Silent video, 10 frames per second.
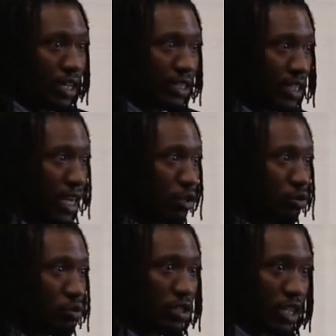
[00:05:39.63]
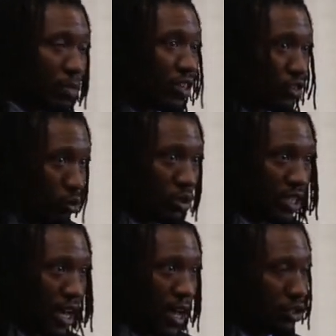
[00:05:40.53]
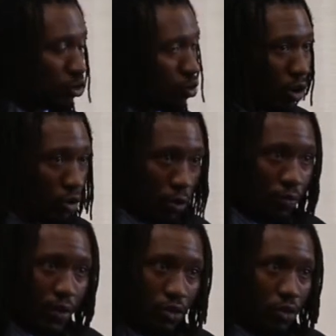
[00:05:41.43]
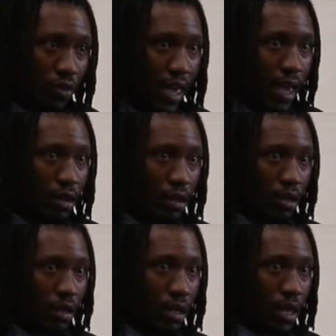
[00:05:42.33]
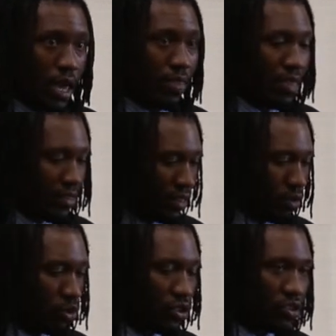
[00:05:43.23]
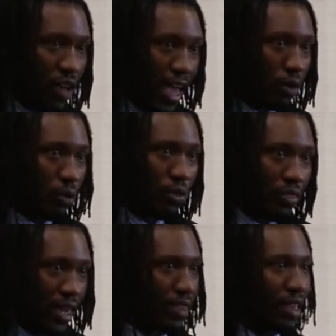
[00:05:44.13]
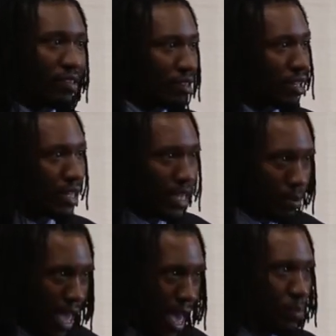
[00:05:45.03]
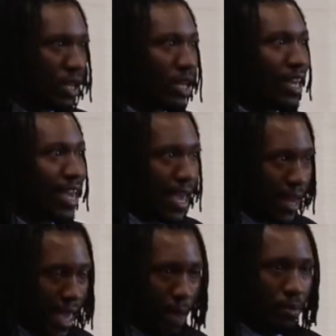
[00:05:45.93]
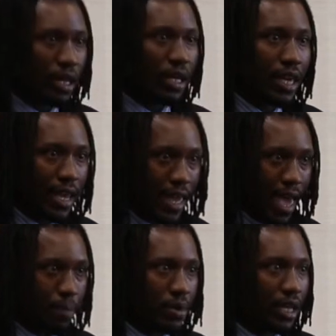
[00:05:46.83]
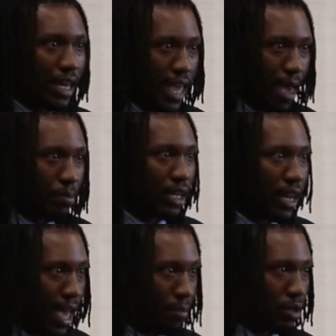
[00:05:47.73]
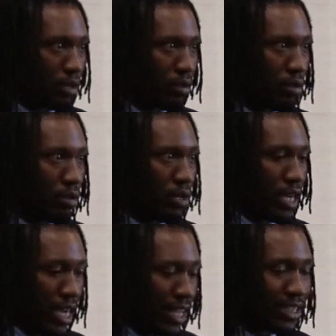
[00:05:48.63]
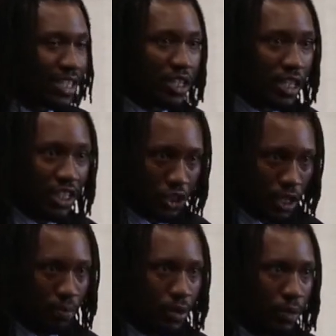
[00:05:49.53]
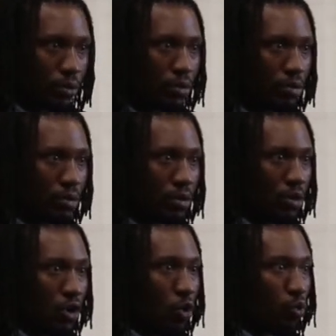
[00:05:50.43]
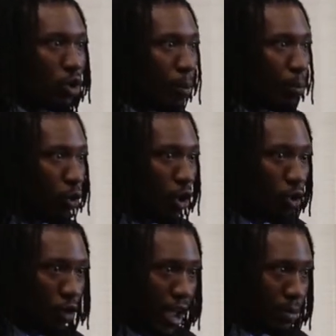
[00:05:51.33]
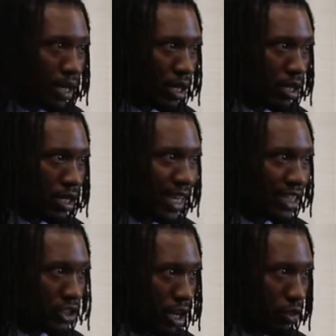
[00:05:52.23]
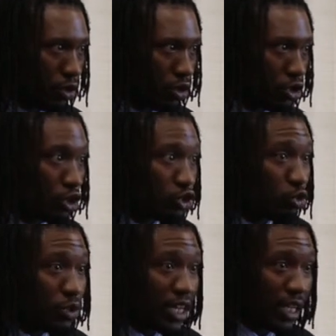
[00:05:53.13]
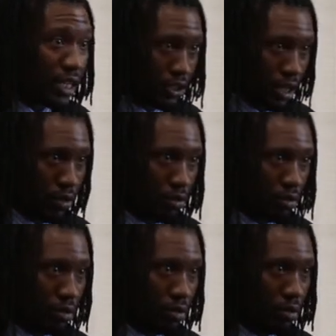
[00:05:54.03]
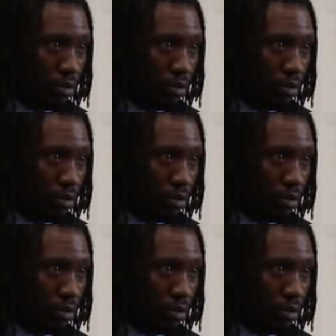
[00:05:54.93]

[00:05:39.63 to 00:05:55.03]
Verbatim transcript: They're going to continue to commit suicides. You all know the figures on that. And this is a recycled thing that's just going to keep happening and happening and happening and happening and happening. It's conditioning people. We are programming each other to kill each other.